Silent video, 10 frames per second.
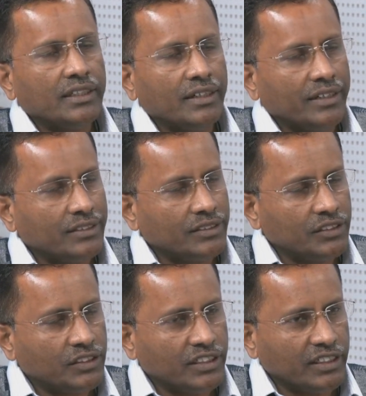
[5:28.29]

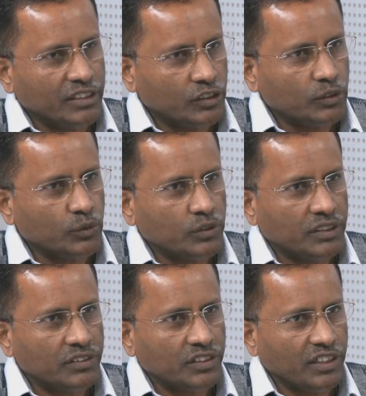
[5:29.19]
existing
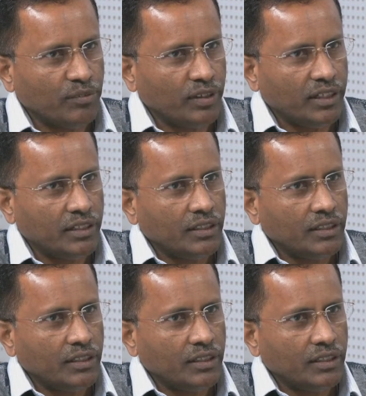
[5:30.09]
institutions in a way